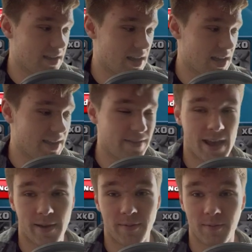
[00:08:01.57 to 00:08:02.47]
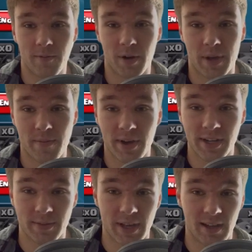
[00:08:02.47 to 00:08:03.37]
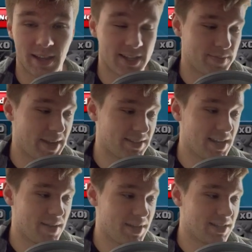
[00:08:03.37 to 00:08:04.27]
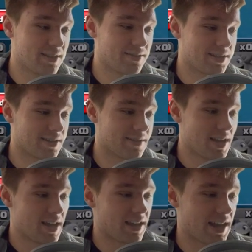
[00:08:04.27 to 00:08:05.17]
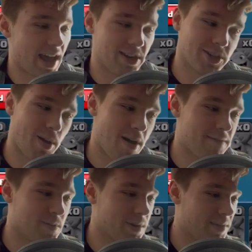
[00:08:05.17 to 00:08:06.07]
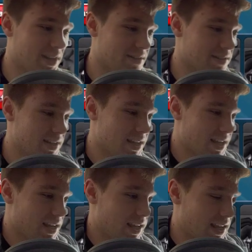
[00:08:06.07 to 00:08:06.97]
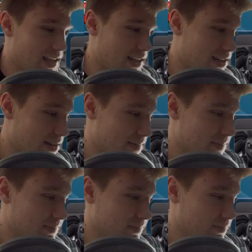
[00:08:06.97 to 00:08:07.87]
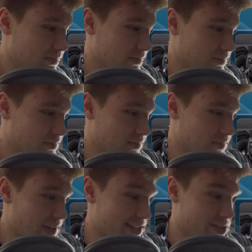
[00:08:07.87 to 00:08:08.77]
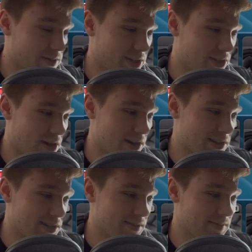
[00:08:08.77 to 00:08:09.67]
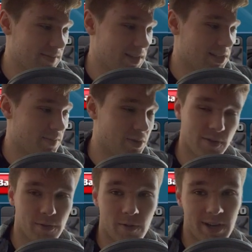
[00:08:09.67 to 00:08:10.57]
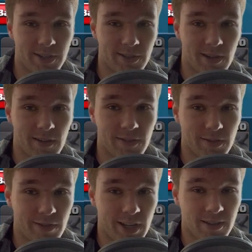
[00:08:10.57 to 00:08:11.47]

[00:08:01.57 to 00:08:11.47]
I even had one of my buddies in my clan spectating me too, so kind of had to show off for him, you know. And that's 3 stars. It's a beautiful way to start off this video.